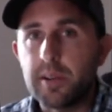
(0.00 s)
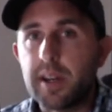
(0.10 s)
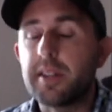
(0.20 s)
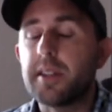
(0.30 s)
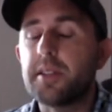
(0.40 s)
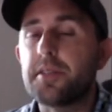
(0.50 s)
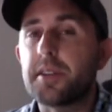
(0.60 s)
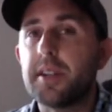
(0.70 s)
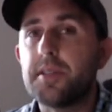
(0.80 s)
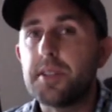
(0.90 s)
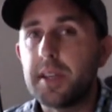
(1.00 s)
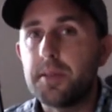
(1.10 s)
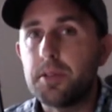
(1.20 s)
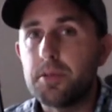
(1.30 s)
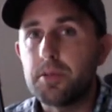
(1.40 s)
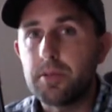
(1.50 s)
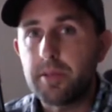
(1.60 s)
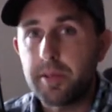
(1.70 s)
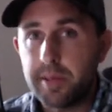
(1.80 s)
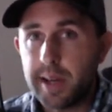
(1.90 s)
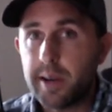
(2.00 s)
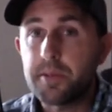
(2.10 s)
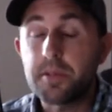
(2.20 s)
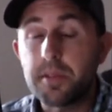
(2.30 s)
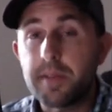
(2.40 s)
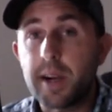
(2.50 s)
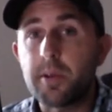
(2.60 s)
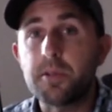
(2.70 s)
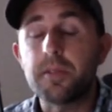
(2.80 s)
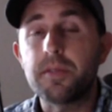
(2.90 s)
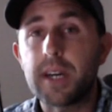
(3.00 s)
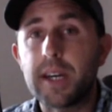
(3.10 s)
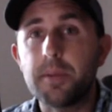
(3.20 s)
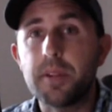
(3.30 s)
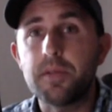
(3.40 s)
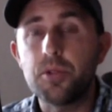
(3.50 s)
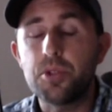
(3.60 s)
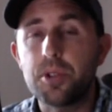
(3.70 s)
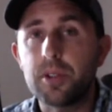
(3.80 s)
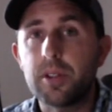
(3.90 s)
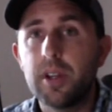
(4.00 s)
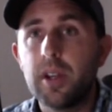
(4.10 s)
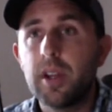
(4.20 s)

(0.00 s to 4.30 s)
I think this is going to save you thousands of hours of time in the future